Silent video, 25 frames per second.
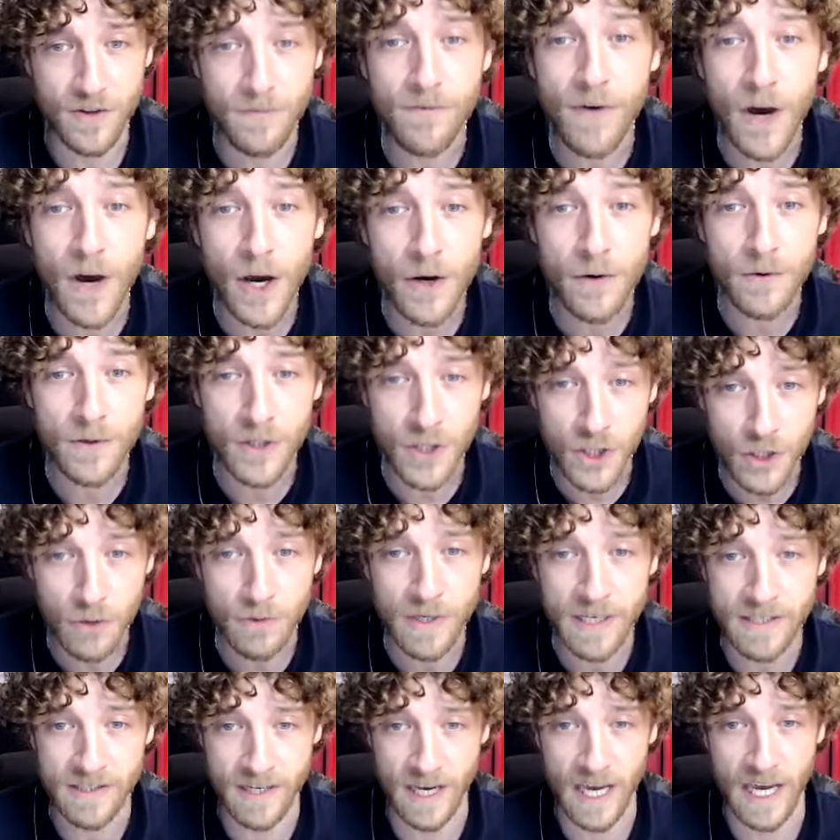the phone and you
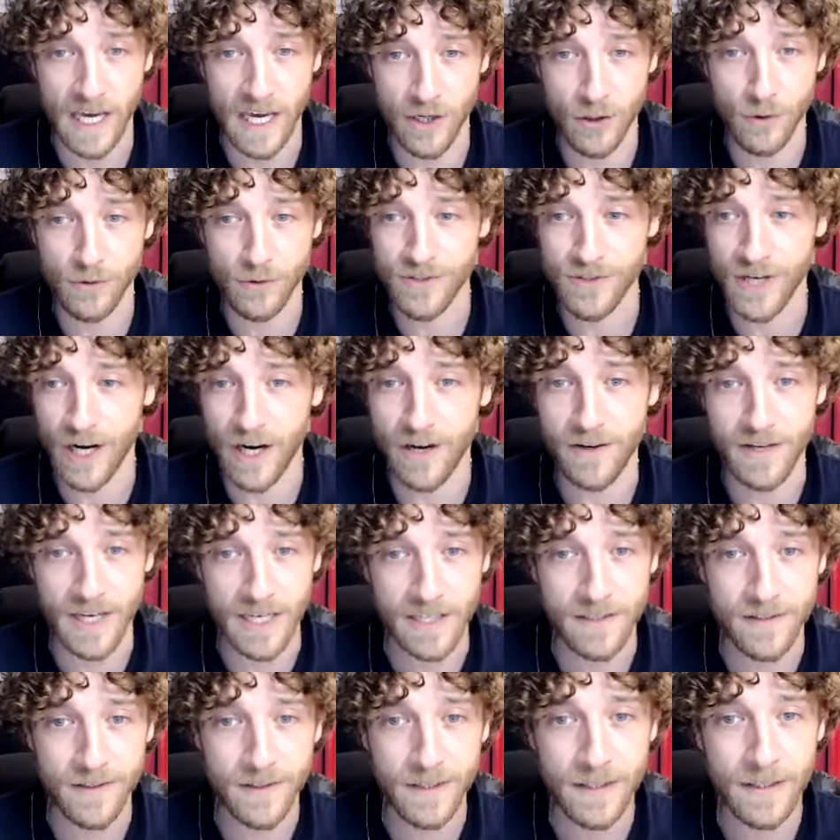need to hit your
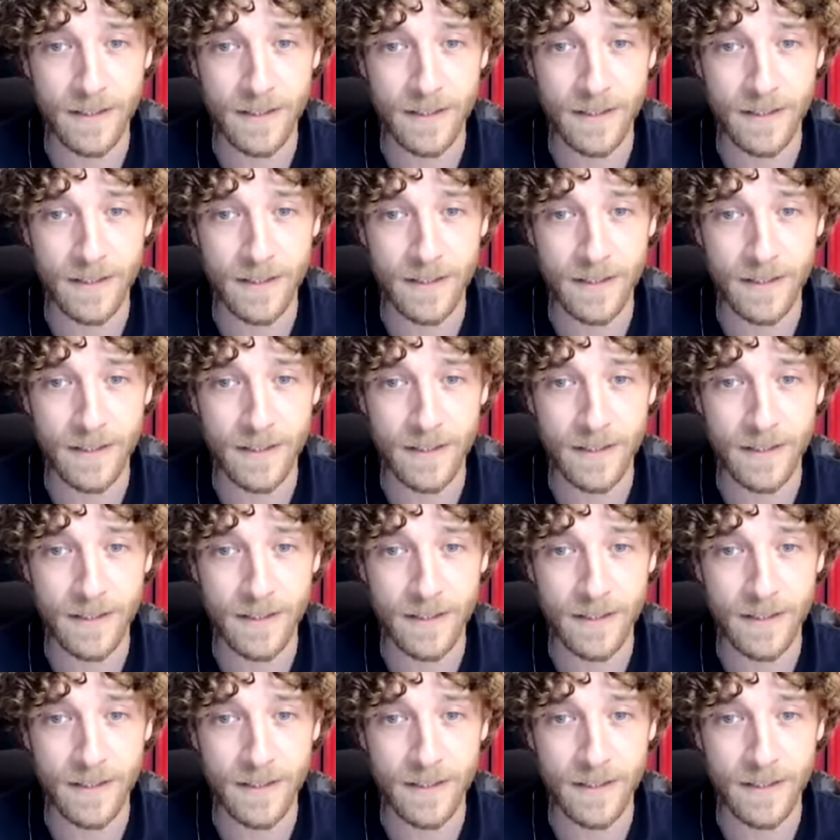target.